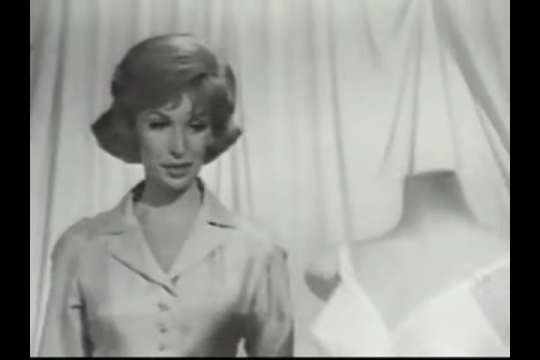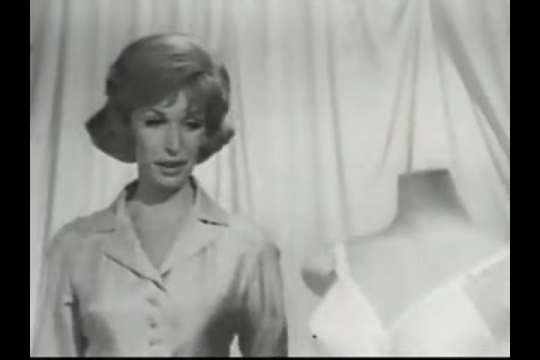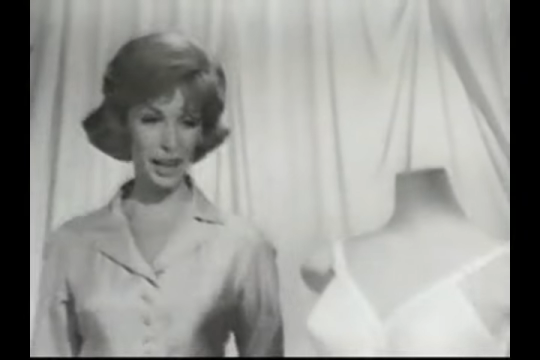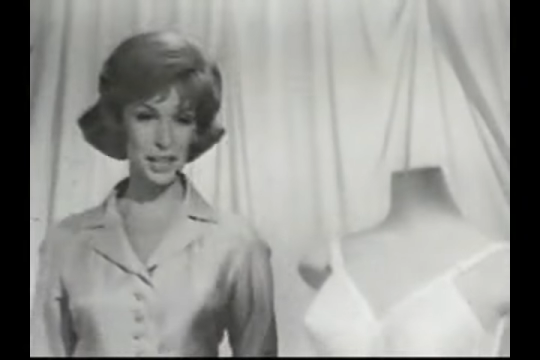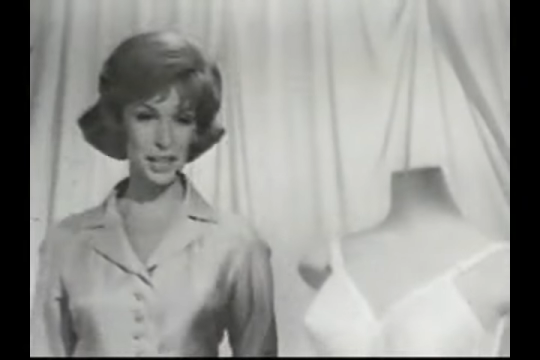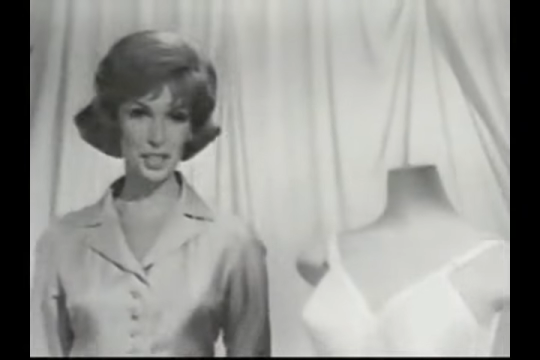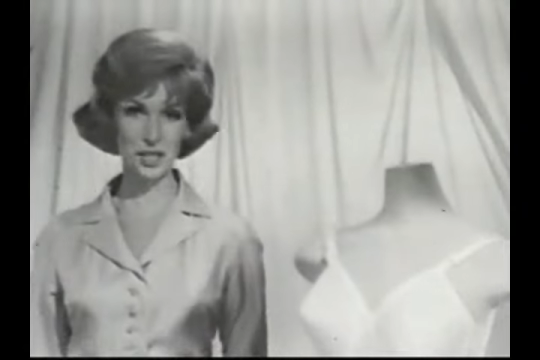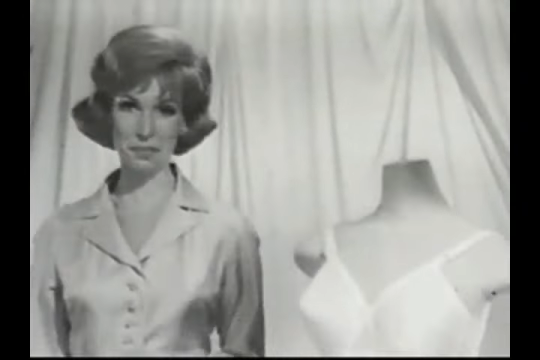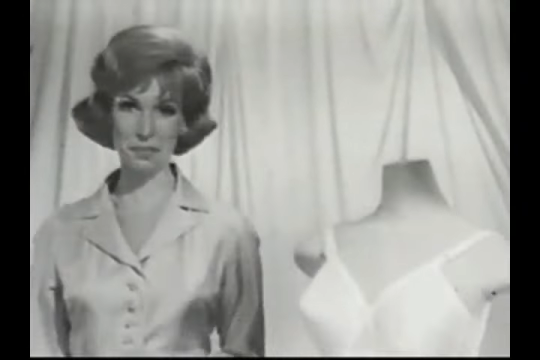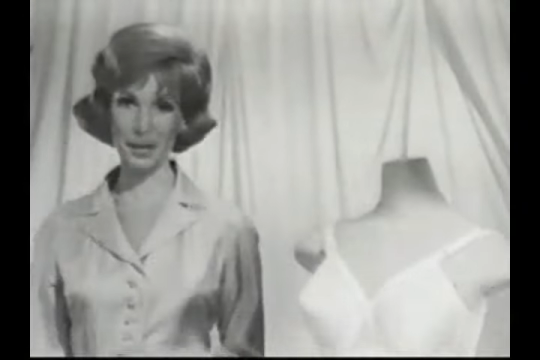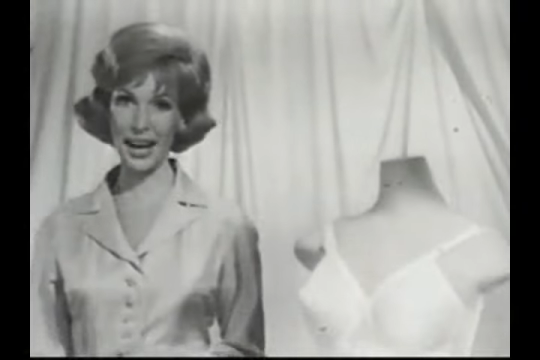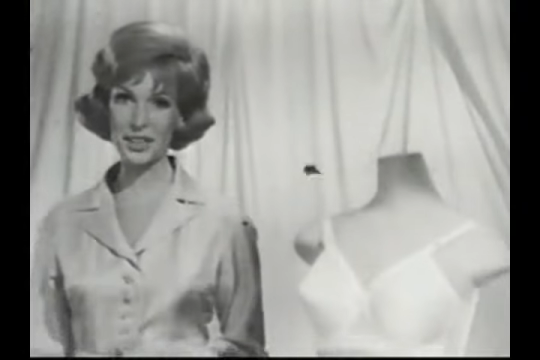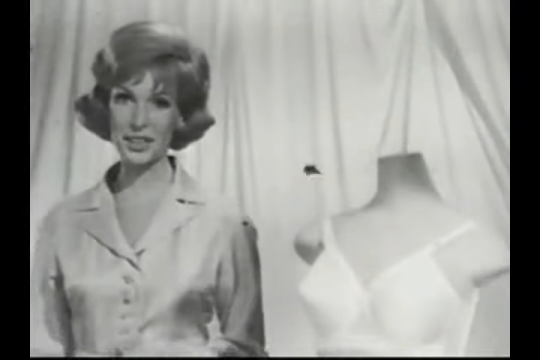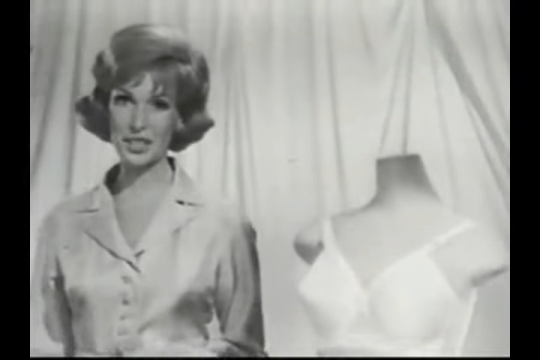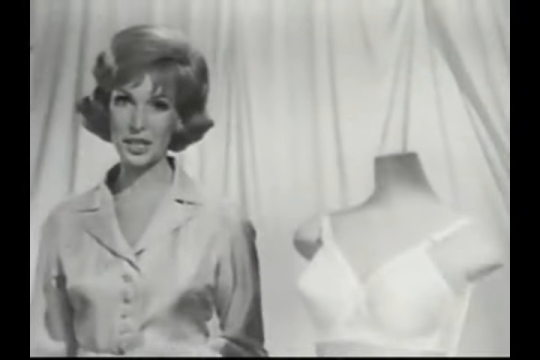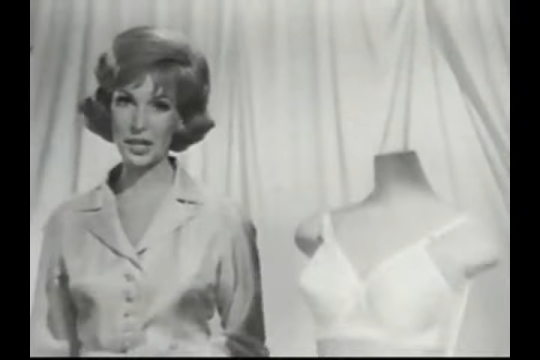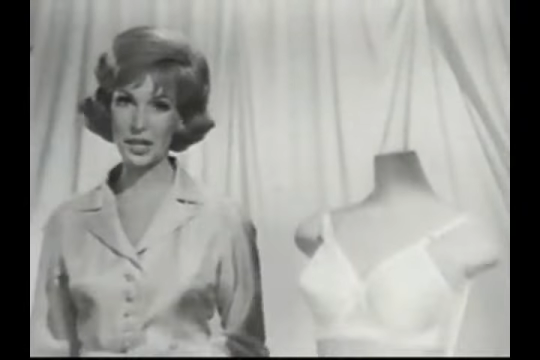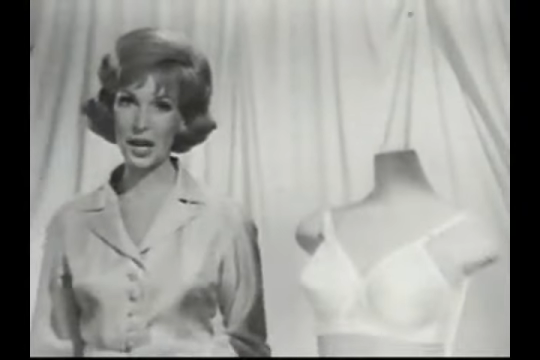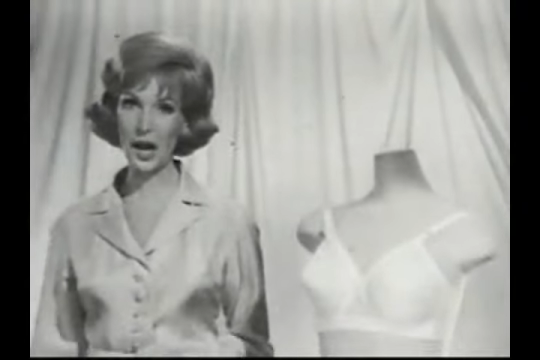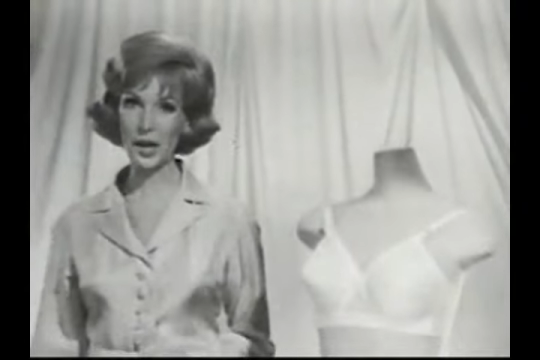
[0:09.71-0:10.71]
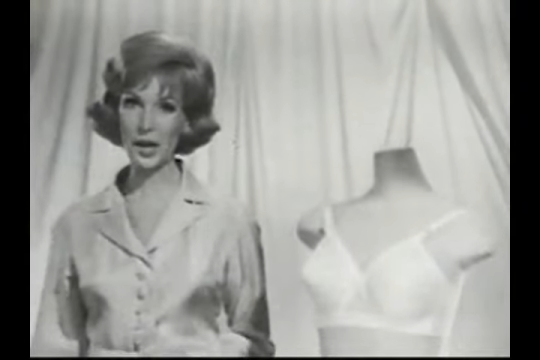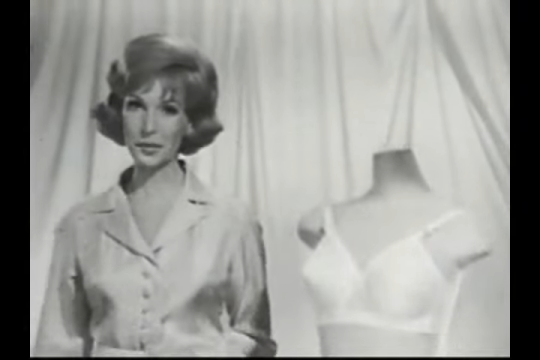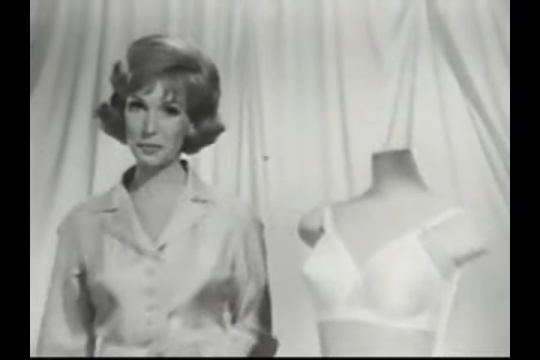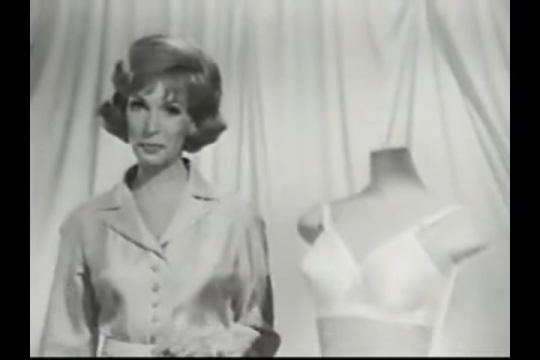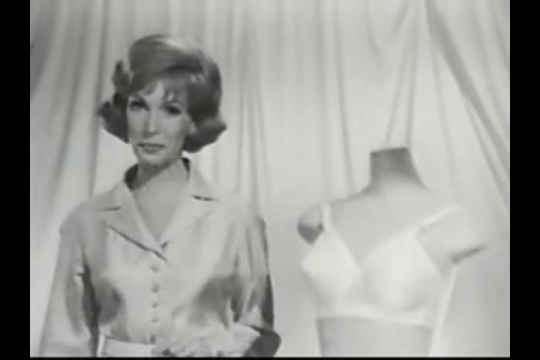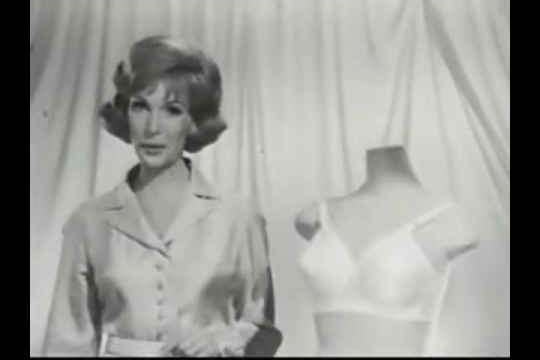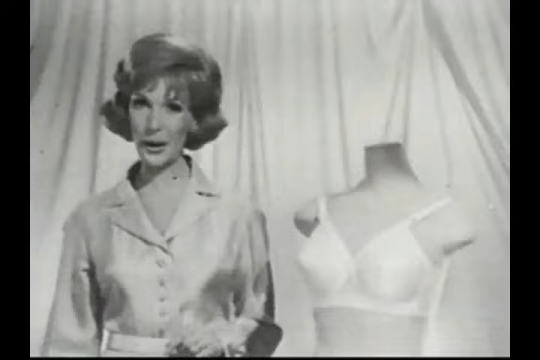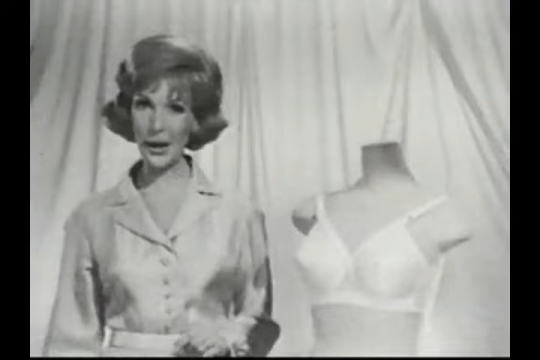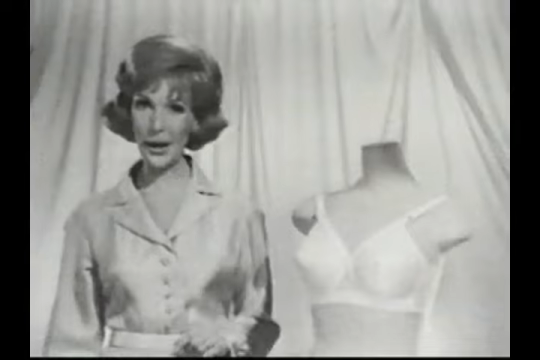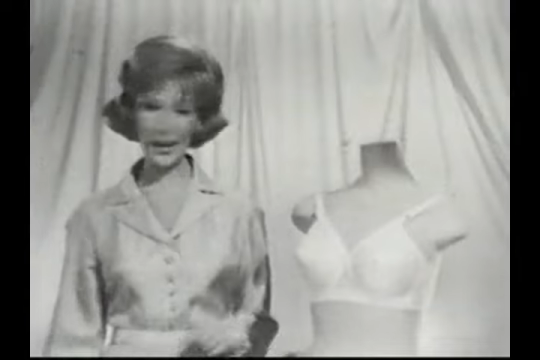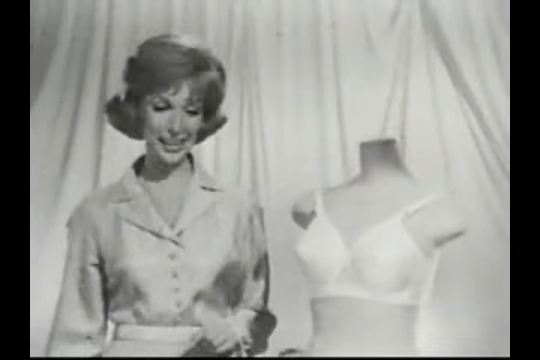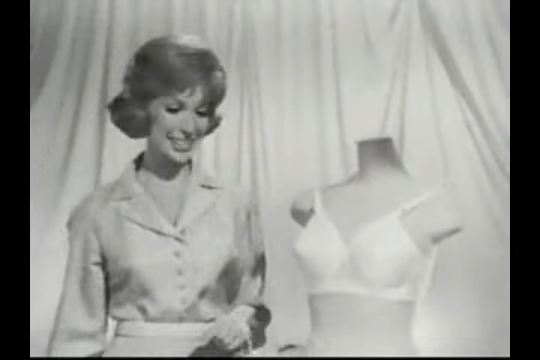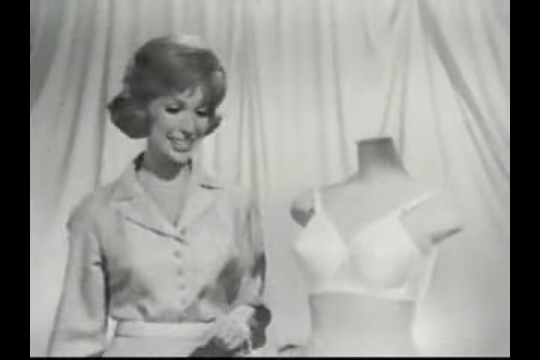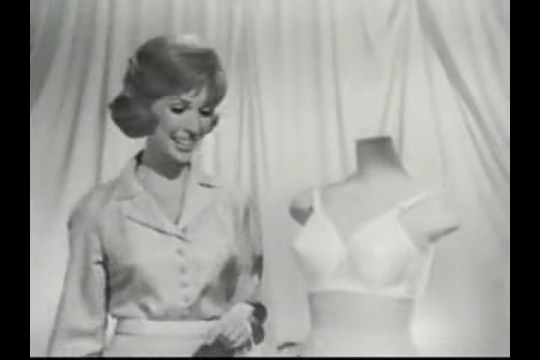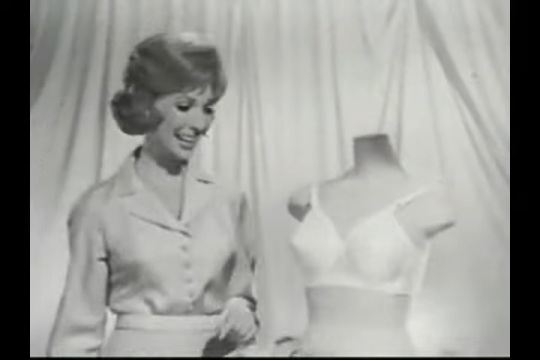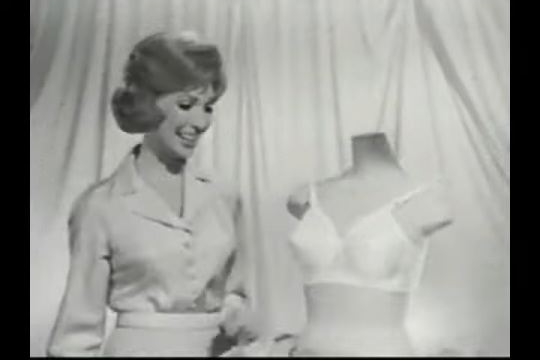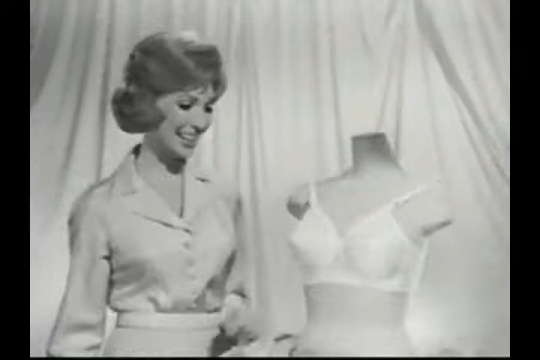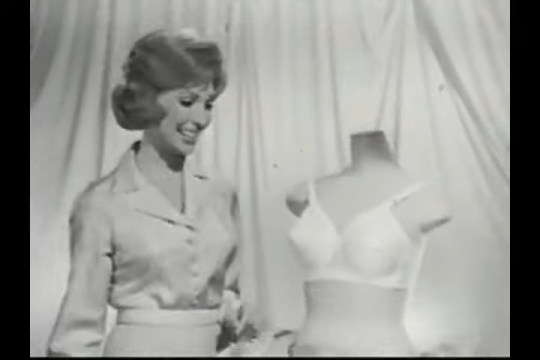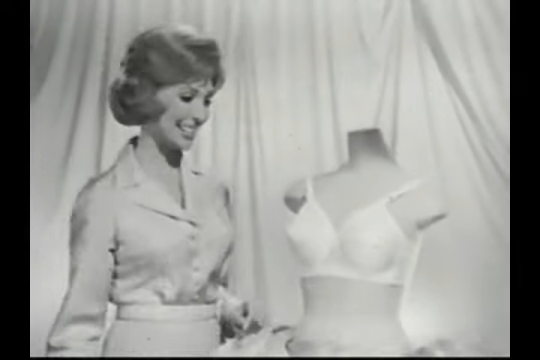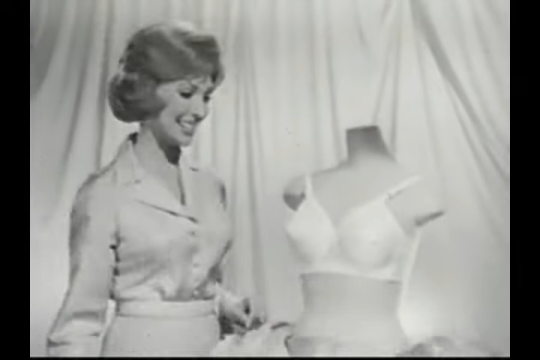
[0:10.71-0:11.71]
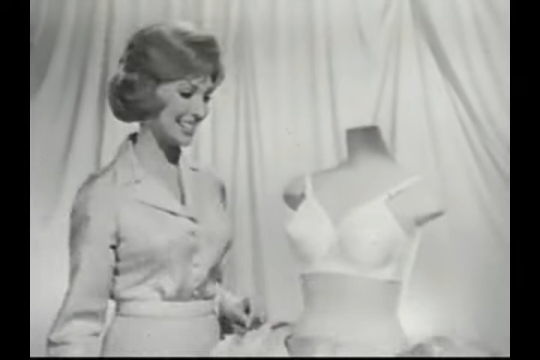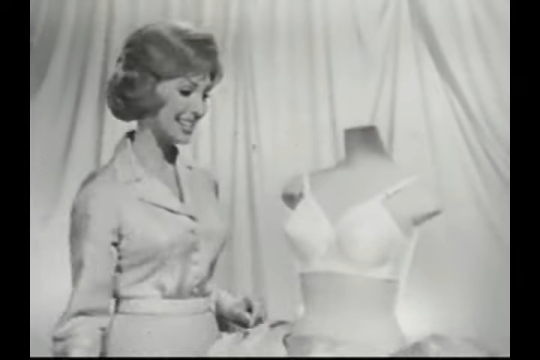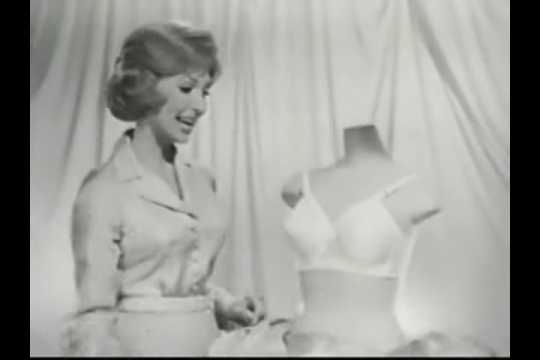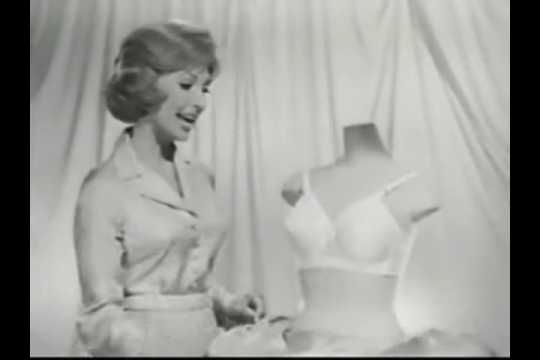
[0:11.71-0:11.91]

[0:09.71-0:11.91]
Fashion Magic cotton bra does.